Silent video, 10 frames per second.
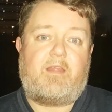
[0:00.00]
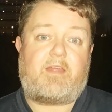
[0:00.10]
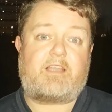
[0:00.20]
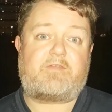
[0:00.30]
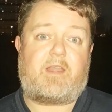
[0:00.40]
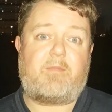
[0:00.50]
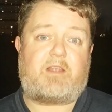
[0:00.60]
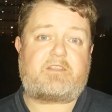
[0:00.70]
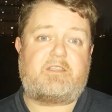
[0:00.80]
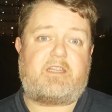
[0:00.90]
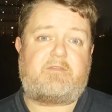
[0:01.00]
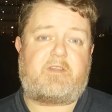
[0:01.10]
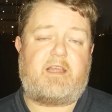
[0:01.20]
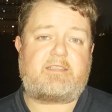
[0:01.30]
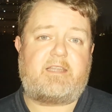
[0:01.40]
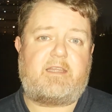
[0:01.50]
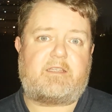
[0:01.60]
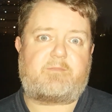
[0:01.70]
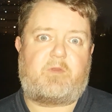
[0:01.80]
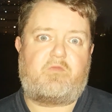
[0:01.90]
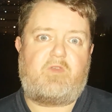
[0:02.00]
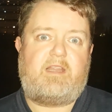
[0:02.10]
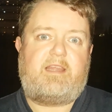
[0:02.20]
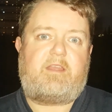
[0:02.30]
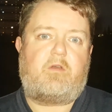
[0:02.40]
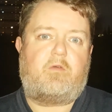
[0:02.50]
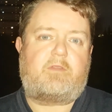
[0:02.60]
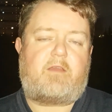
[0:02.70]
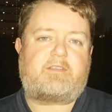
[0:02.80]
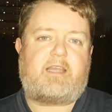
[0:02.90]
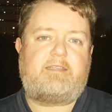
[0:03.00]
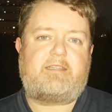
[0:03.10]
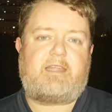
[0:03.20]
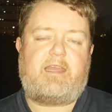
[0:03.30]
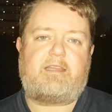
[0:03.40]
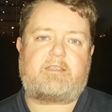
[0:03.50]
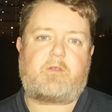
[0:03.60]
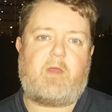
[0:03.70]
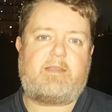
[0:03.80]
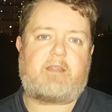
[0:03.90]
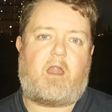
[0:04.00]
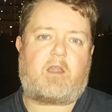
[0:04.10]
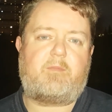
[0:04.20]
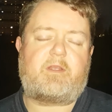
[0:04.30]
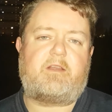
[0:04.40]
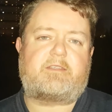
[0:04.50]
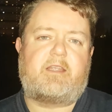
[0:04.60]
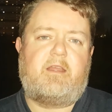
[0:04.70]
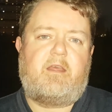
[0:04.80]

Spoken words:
Thanks very much indeed for listening. It's been really cold outside today, and it's quite dark because